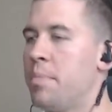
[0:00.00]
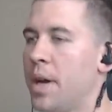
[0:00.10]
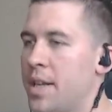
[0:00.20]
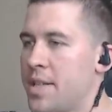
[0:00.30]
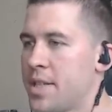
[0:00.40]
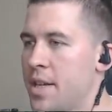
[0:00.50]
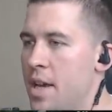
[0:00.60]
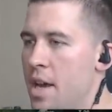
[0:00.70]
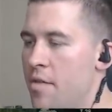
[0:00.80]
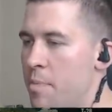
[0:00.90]
But
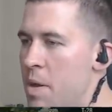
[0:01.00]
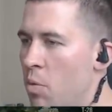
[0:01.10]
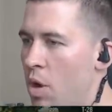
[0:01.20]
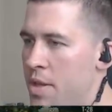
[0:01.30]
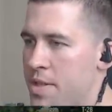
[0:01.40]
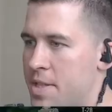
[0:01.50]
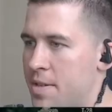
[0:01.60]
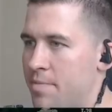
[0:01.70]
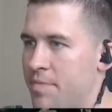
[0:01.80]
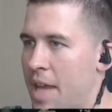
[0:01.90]
the B1's
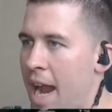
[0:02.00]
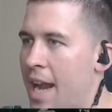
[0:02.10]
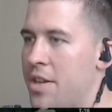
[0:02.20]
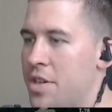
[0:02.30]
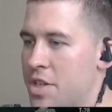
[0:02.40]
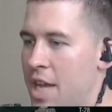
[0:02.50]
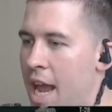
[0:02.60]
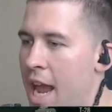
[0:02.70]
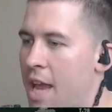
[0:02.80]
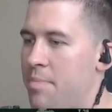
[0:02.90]
cannon just
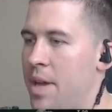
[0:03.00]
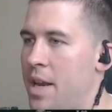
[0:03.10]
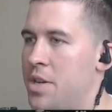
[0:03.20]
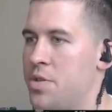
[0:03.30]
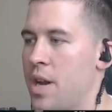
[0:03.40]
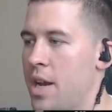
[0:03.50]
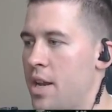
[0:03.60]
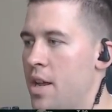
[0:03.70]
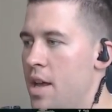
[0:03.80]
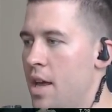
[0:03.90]
can't penetrate
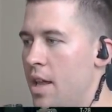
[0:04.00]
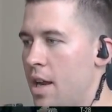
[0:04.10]
all